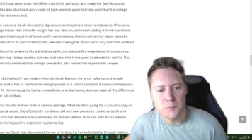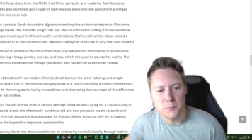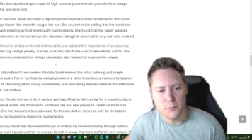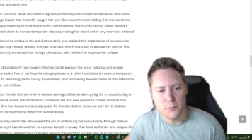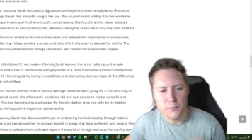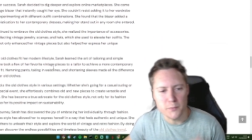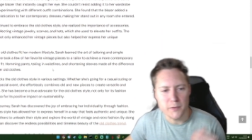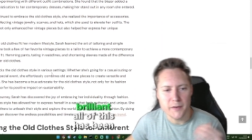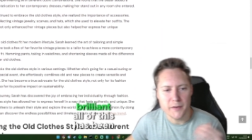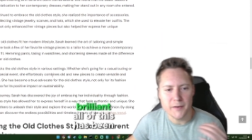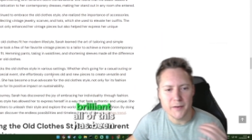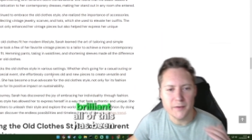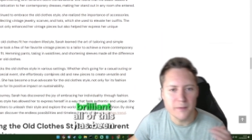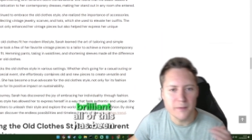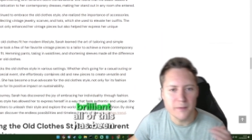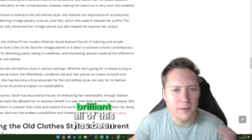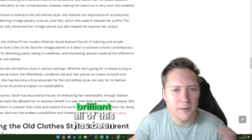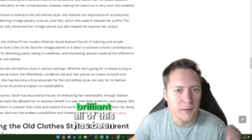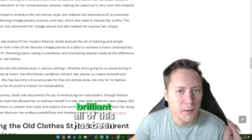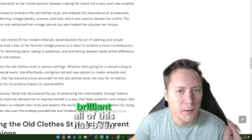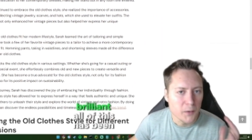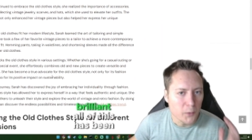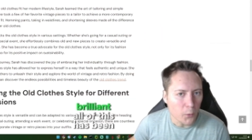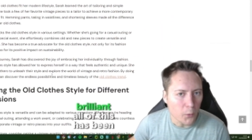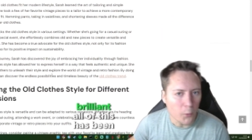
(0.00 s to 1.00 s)
Brilliant.
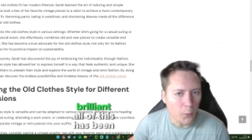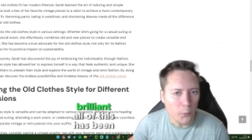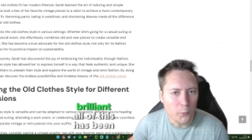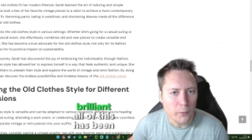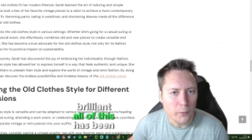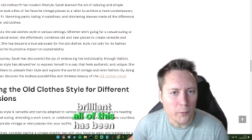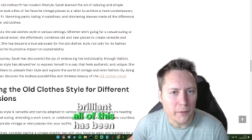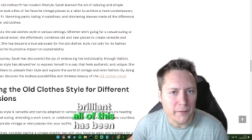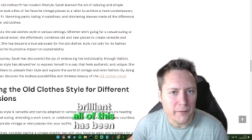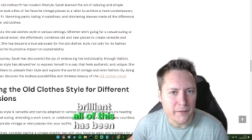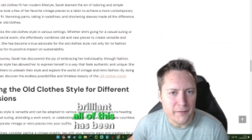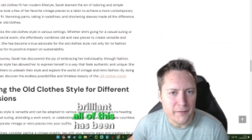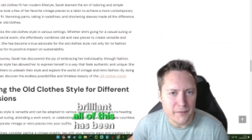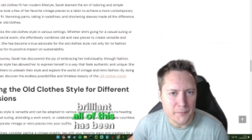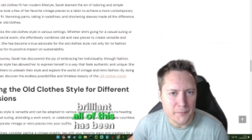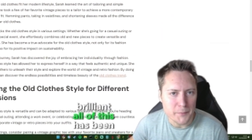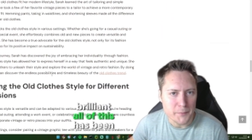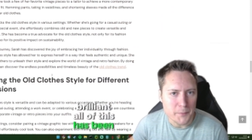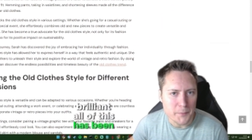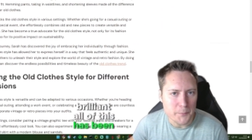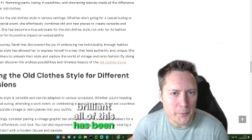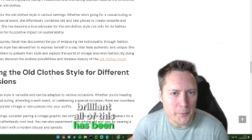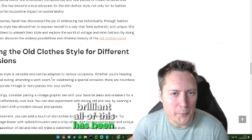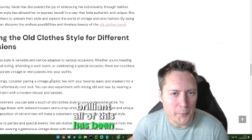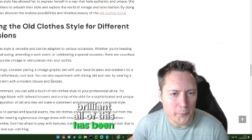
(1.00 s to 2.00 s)
All of this has
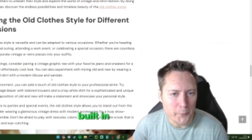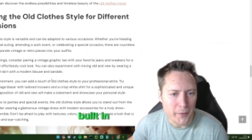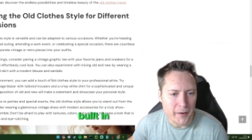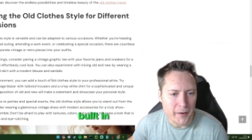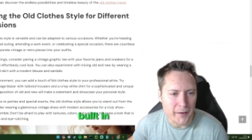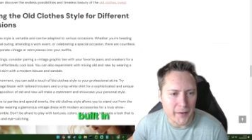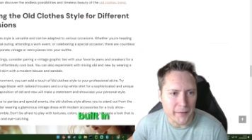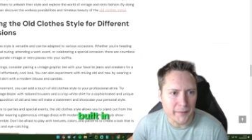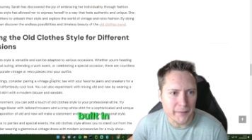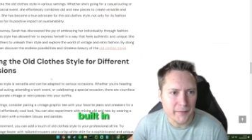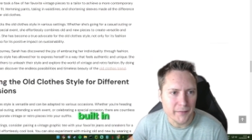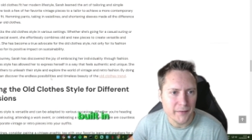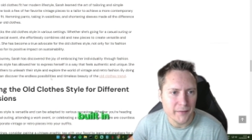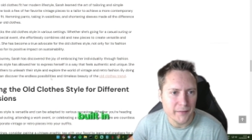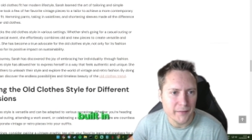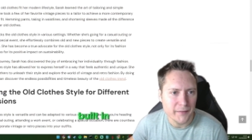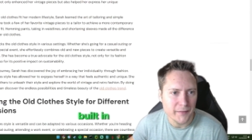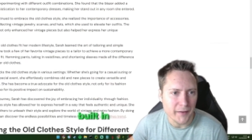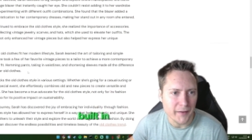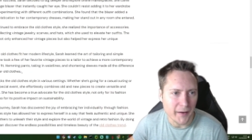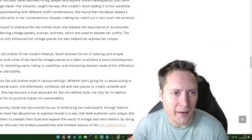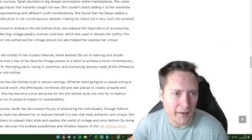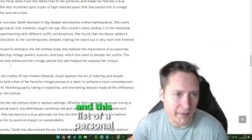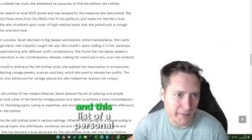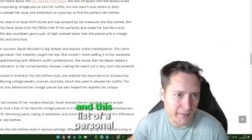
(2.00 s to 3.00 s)
been built in,
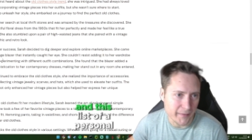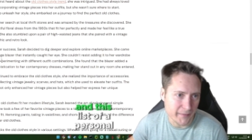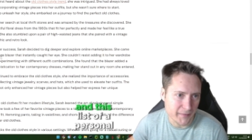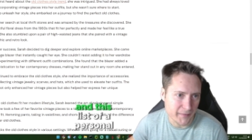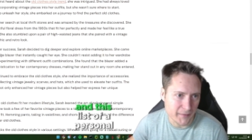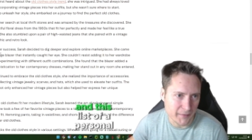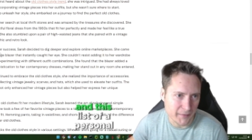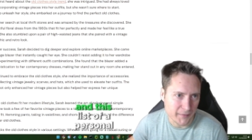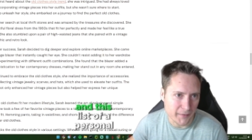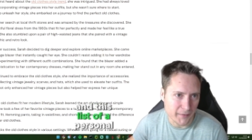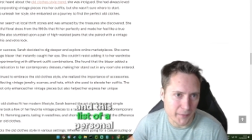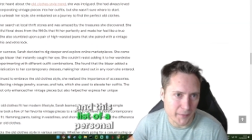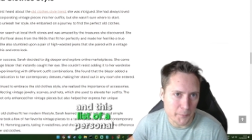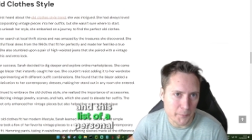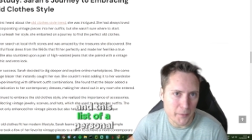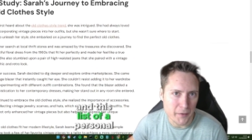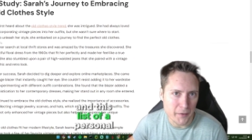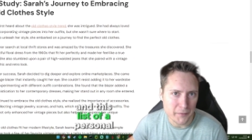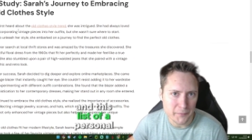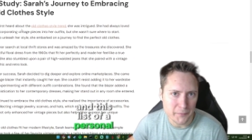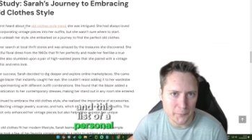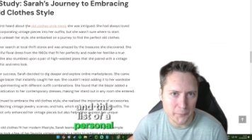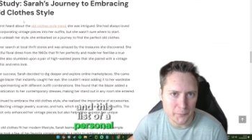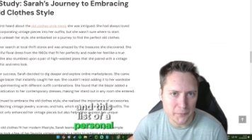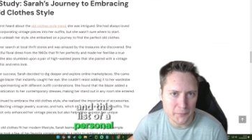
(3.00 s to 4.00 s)
and this looks like the
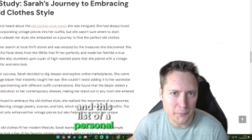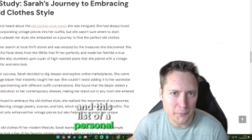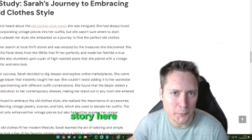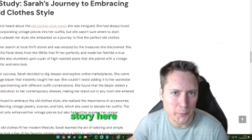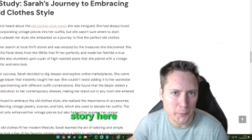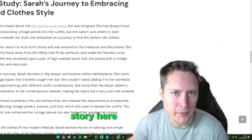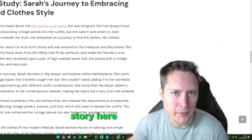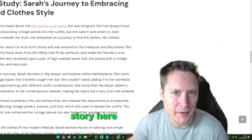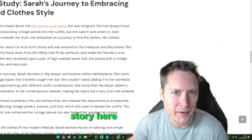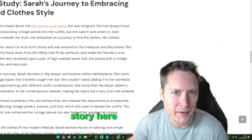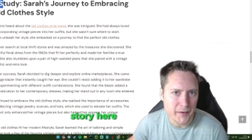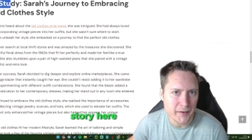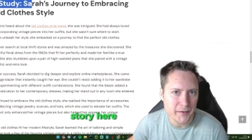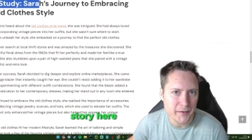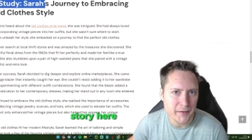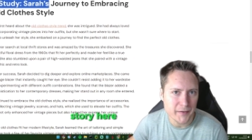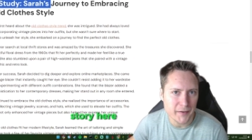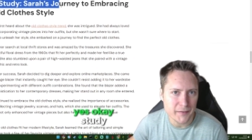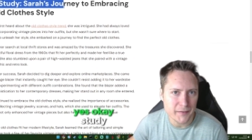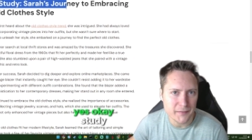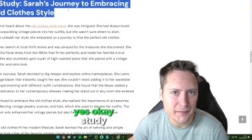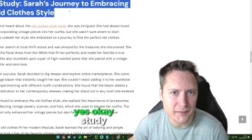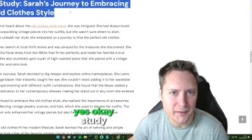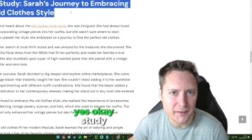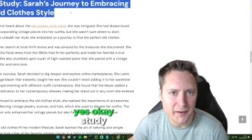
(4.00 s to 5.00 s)
personal story here.
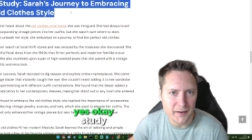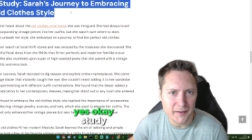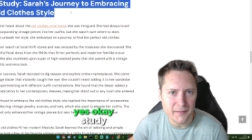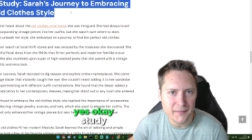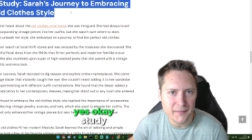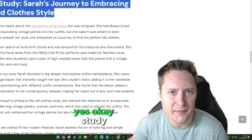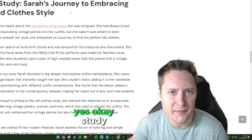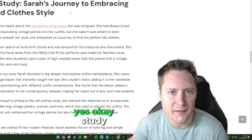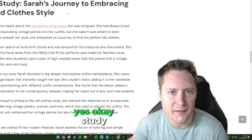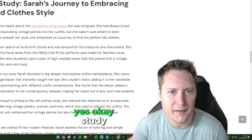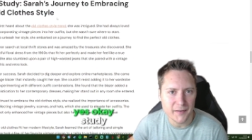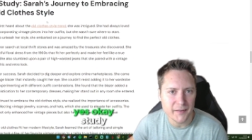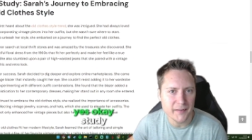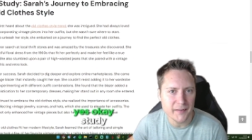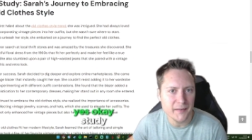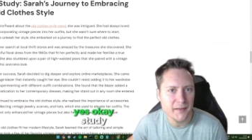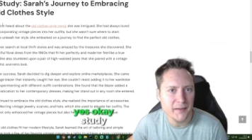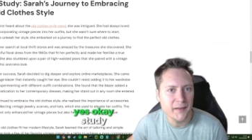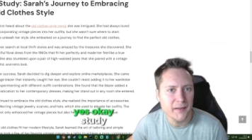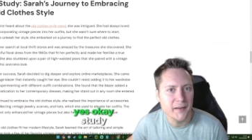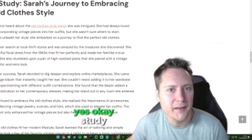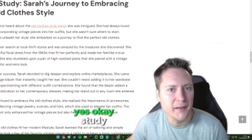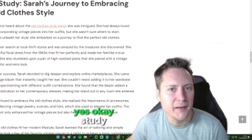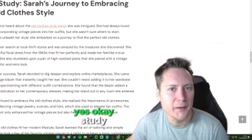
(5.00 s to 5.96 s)
Yes, a case study.